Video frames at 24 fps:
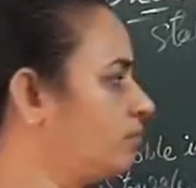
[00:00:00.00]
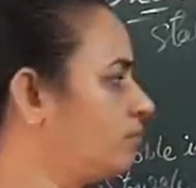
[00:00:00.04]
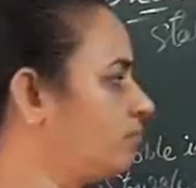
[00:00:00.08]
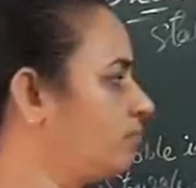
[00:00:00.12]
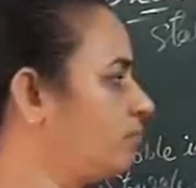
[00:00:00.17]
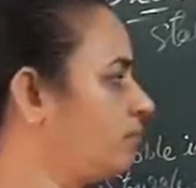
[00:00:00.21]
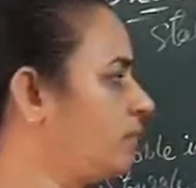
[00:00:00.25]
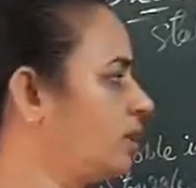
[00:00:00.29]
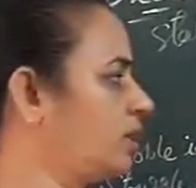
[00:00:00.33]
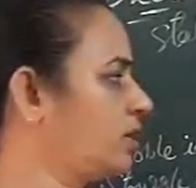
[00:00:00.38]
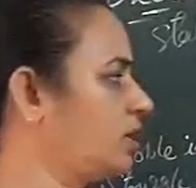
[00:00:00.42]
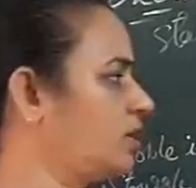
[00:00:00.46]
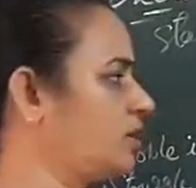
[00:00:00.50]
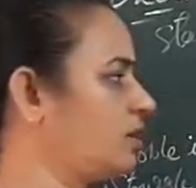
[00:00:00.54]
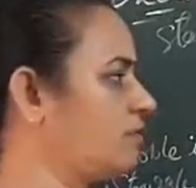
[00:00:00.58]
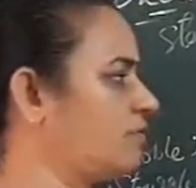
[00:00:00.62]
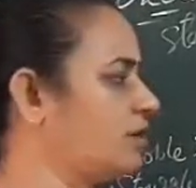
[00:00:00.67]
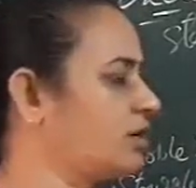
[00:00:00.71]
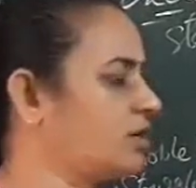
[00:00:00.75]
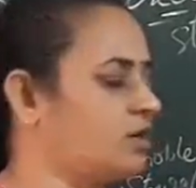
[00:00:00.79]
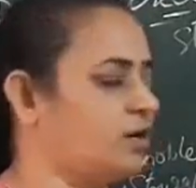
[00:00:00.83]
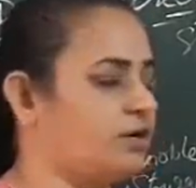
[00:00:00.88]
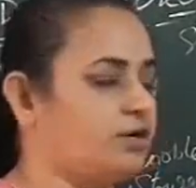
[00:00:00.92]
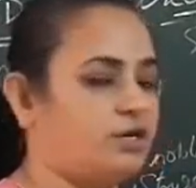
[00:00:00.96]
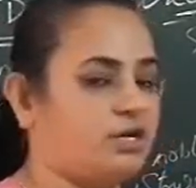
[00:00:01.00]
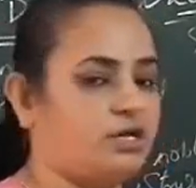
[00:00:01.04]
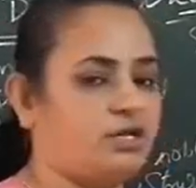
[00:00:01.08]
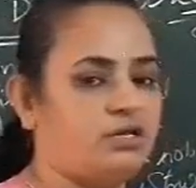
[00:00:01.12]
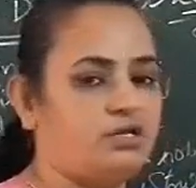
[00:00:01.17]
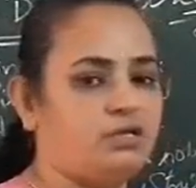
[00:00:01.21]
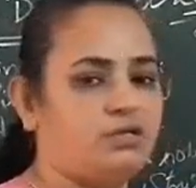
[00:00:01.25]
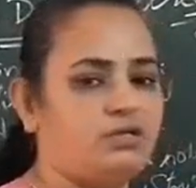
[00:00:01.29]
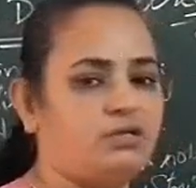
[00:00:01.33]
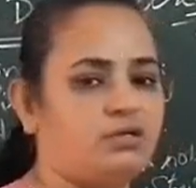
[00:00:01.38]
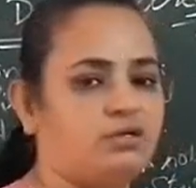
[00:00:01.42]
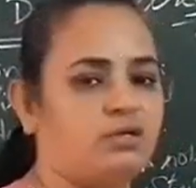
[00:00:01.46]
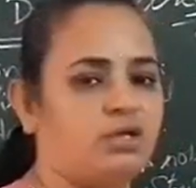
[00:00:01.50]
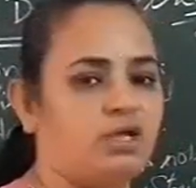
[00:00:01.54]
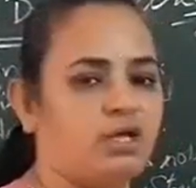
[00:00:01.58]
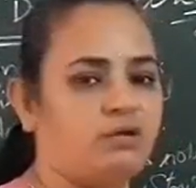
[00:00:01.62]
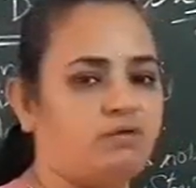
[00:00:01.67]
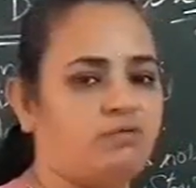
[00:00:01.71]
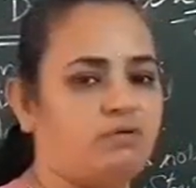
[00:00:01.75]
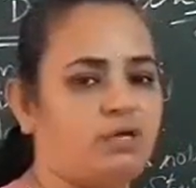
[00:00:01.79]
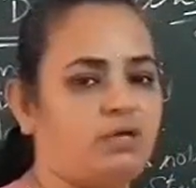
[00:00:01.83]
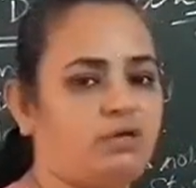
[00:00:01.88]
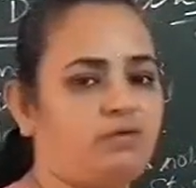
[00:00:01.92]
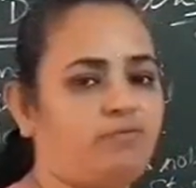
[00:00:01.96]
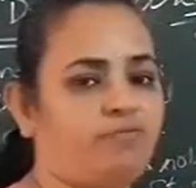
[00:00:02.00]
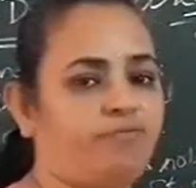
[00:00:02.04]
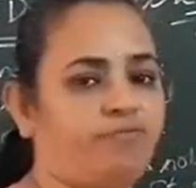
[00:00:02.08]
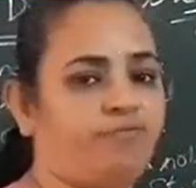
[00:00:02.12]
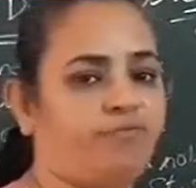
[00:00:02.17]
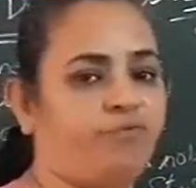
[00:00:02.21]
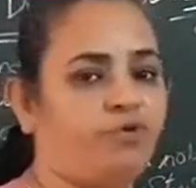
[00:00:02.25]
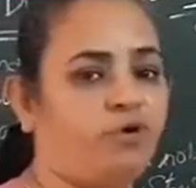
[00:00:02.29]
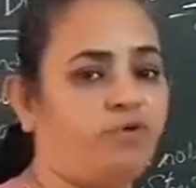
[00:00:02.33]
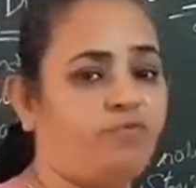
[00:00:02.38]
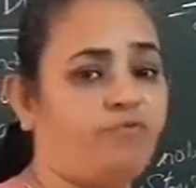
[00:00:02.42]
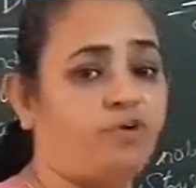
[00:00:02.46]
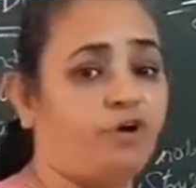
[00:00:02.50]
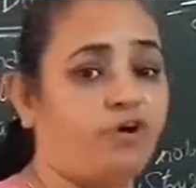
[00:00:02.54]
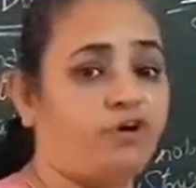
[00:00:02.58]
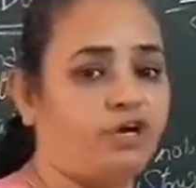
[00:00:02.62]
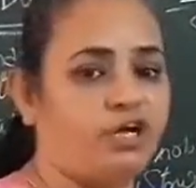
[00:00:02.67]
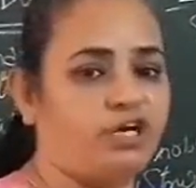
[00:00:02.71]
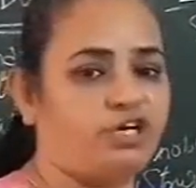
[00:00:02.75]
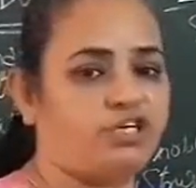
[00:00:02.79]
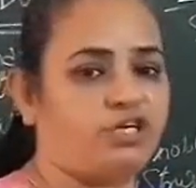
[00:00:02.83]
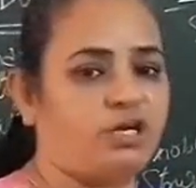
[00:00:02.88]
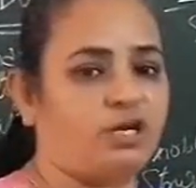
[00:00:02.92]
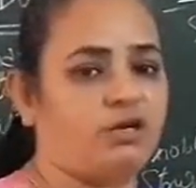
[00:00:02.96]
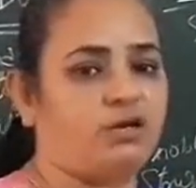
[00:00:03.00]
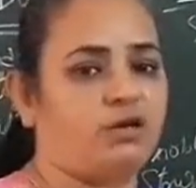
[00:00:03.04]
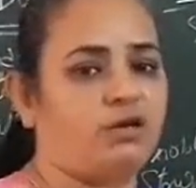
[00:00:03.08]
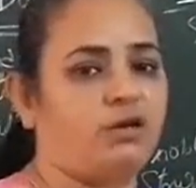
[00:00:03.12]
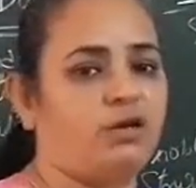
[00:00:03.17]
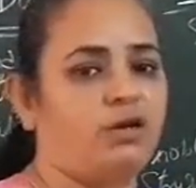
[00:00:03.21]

making our country giving full foundation.